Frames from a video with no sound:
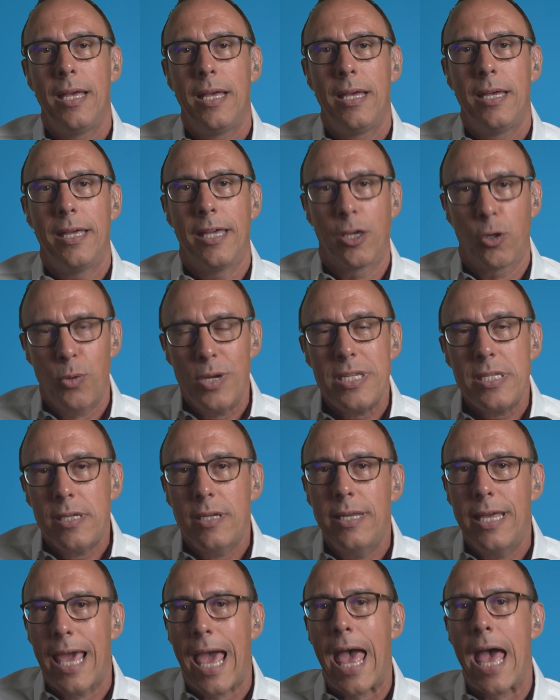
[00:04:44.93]

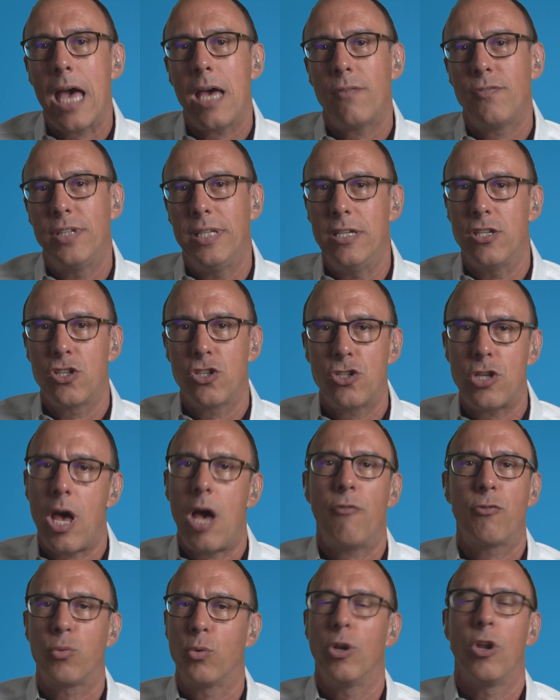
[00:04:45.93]
increasingly have these
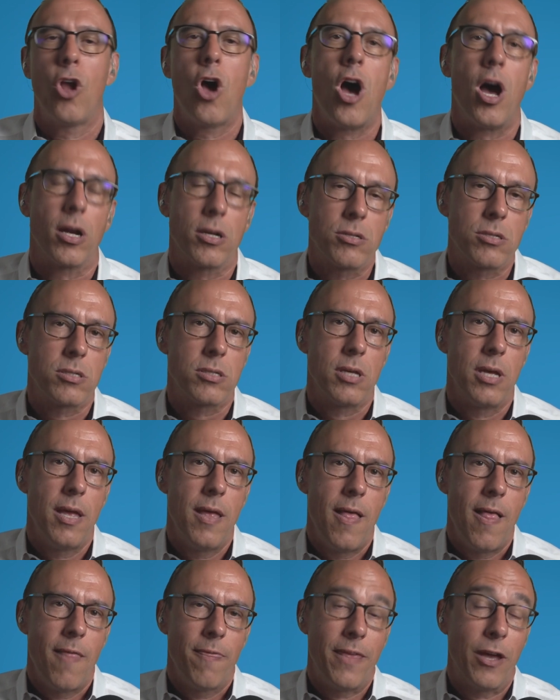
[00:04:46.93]
software locks
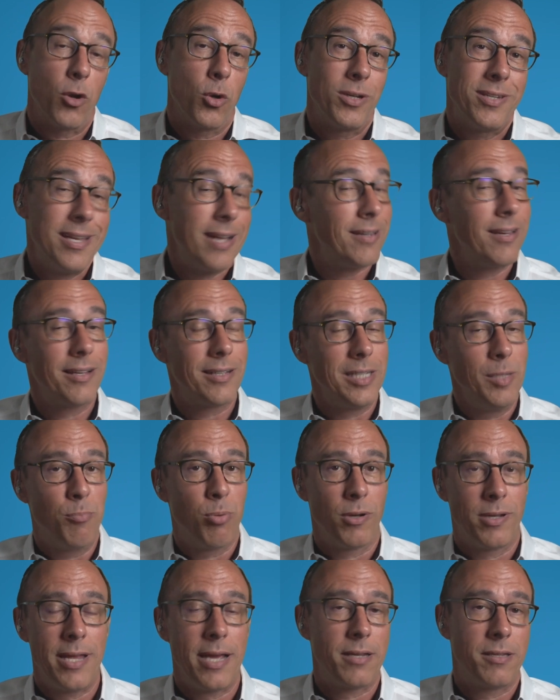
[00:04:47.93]
that are technically
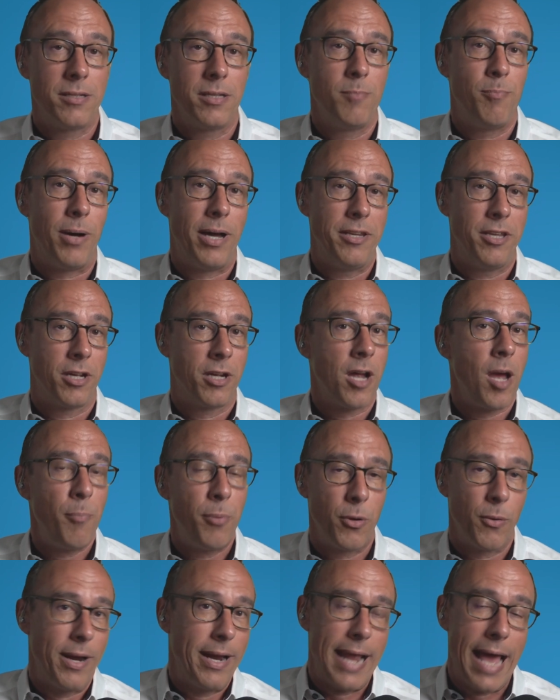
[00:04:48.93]
protected by the
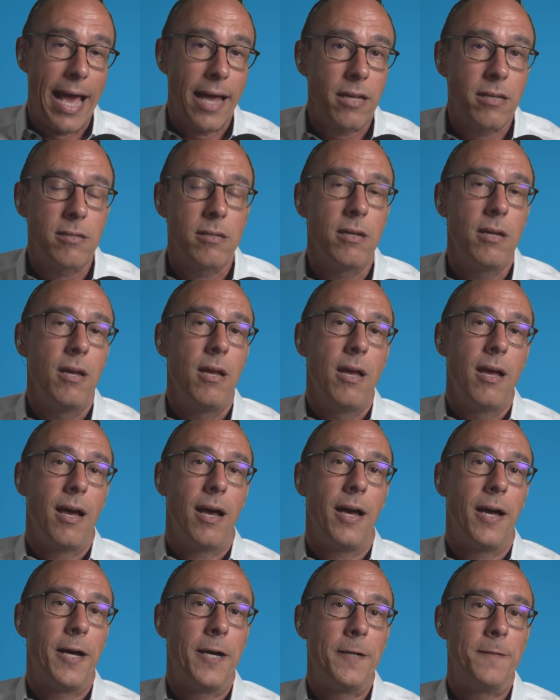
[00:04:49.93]
Copyright Act.
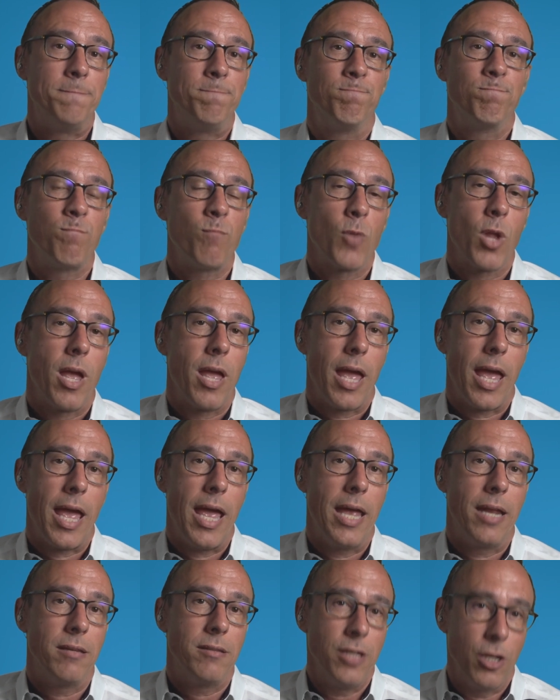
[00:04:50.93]

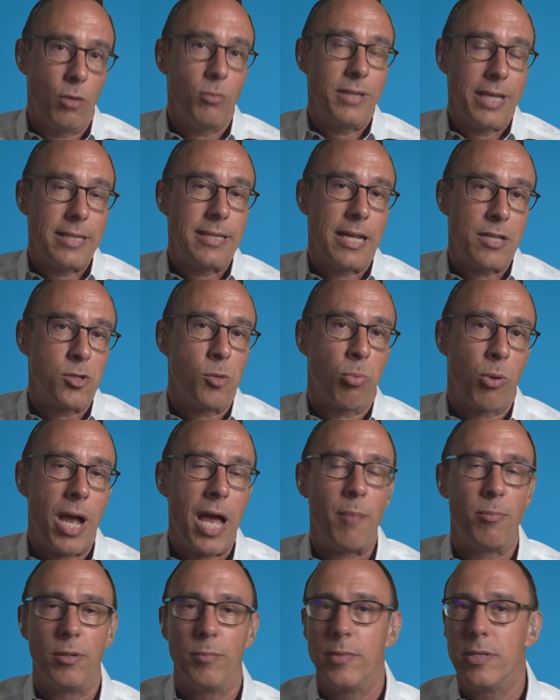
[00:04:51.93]
That's a
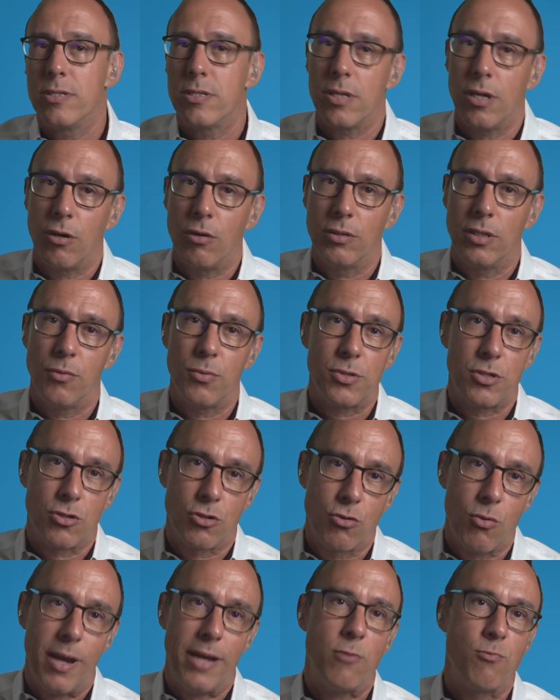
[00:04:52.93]
problem. And so there was
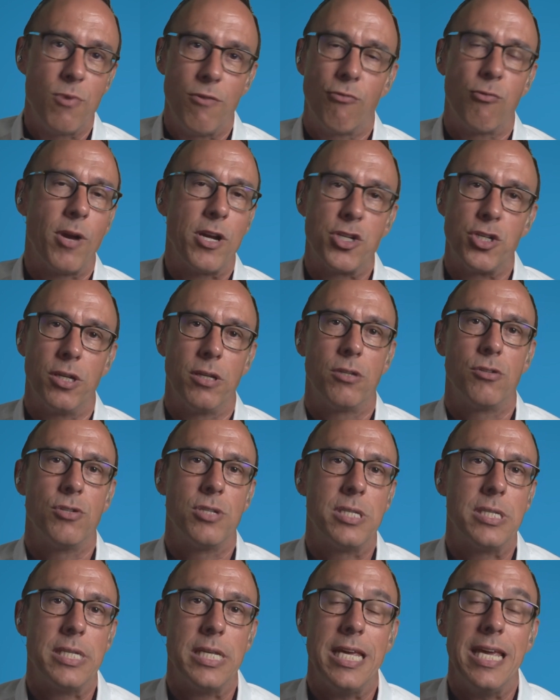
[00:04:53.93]
great refreshing to
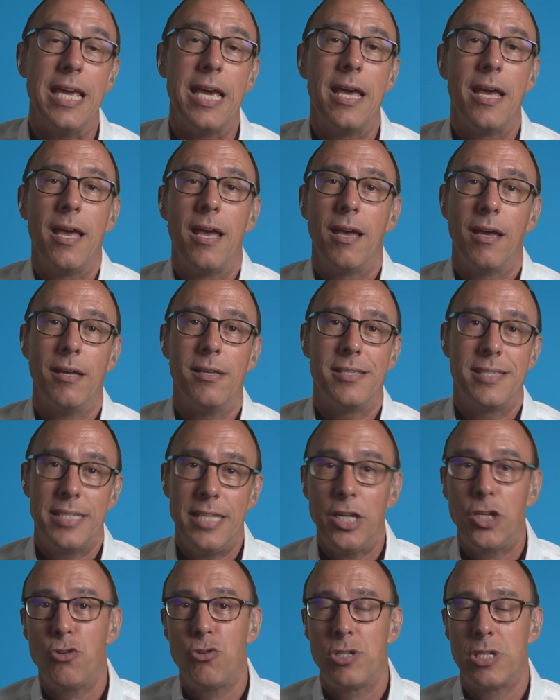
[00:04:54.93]
see
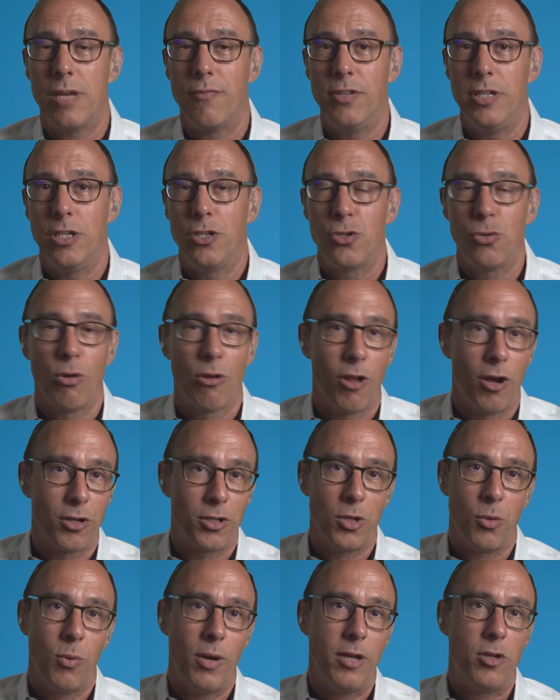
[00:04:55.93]
C-272 along
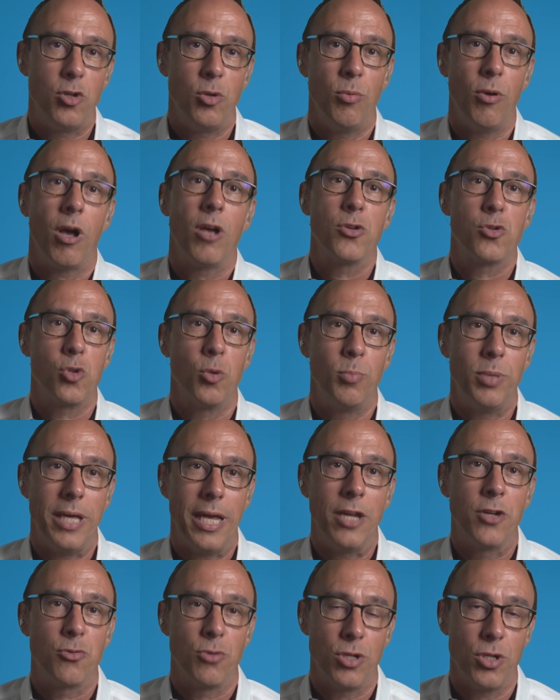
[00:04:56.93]
the way to also be
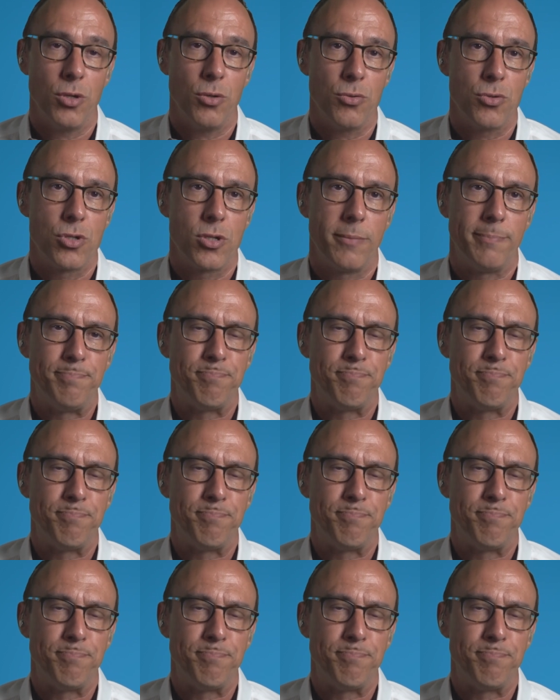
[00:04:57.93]
introduced.